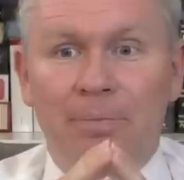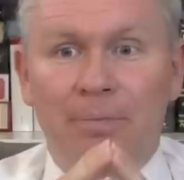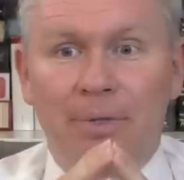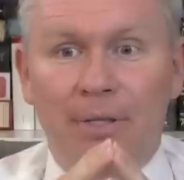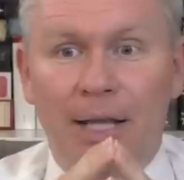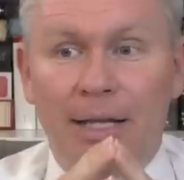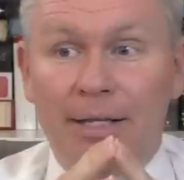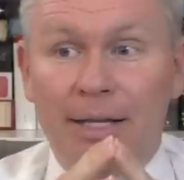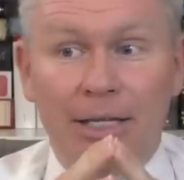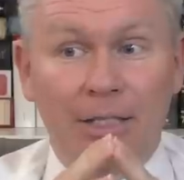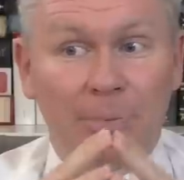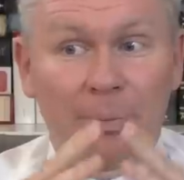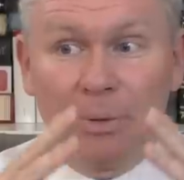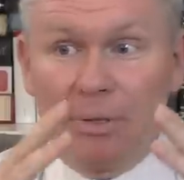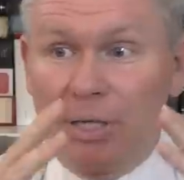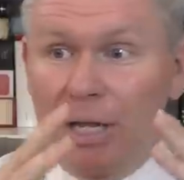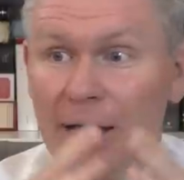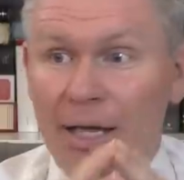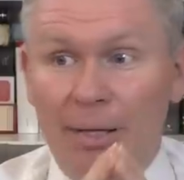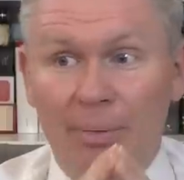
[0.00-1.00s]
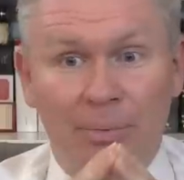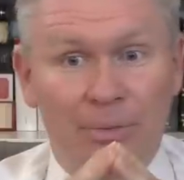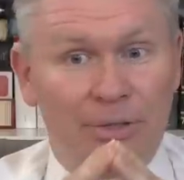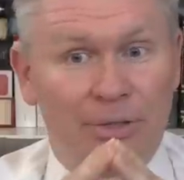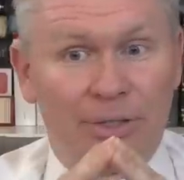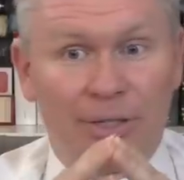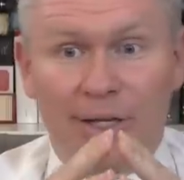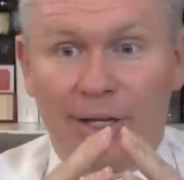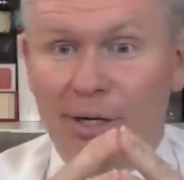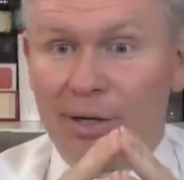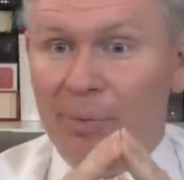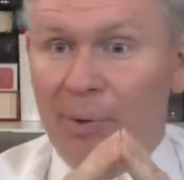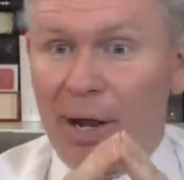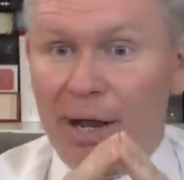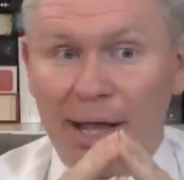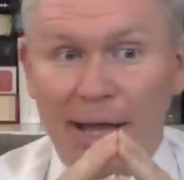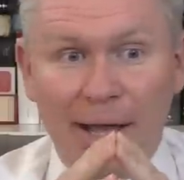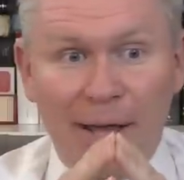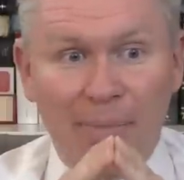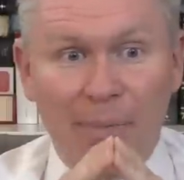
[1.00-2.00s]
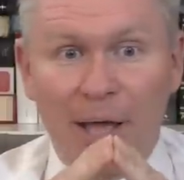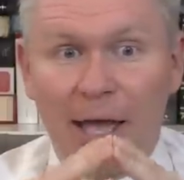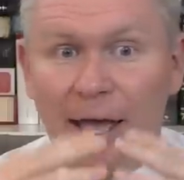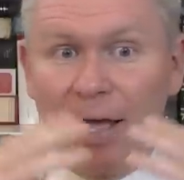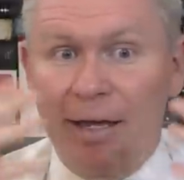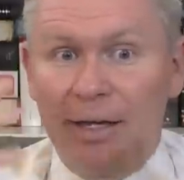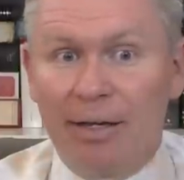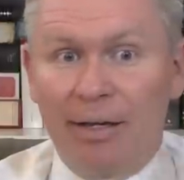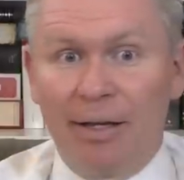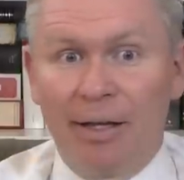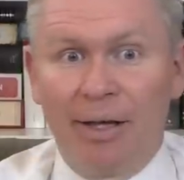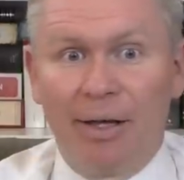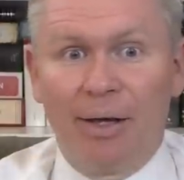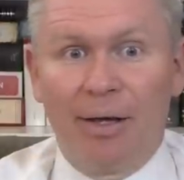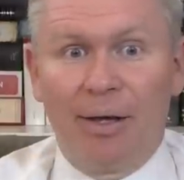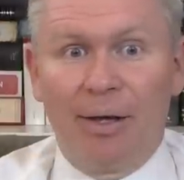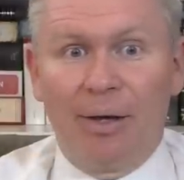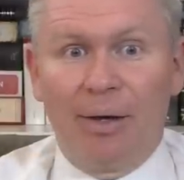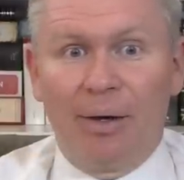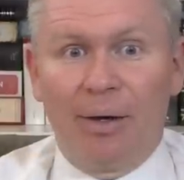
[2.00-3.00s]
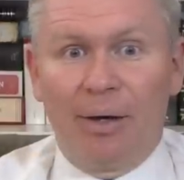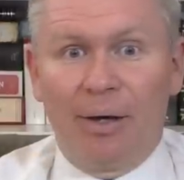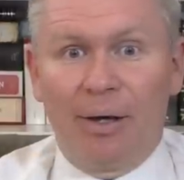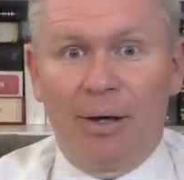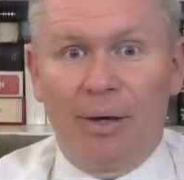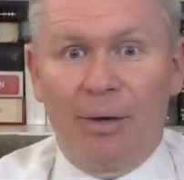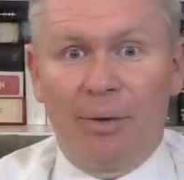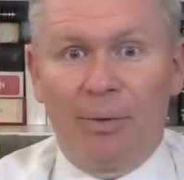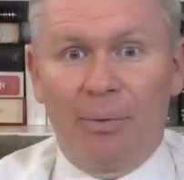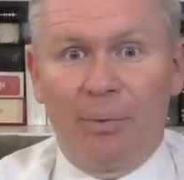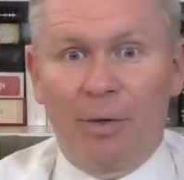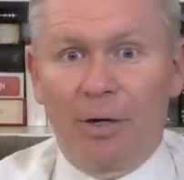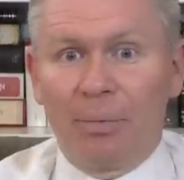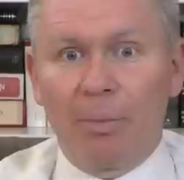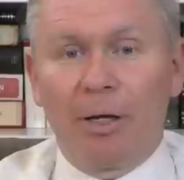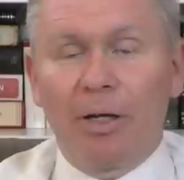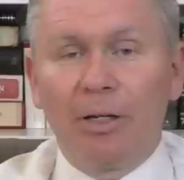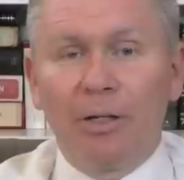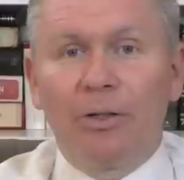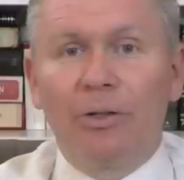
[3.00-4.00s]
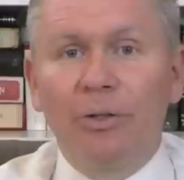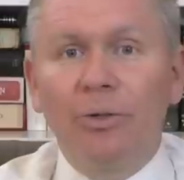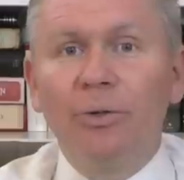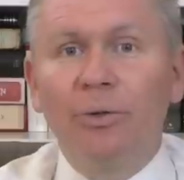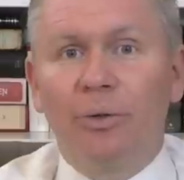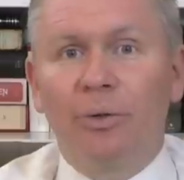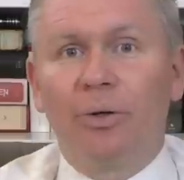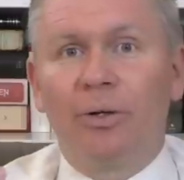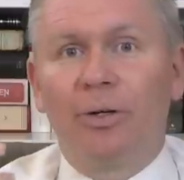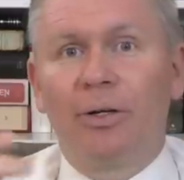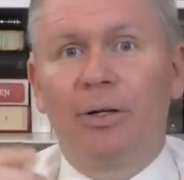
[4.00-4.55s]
At desperate times, here I am, and what am I going to do?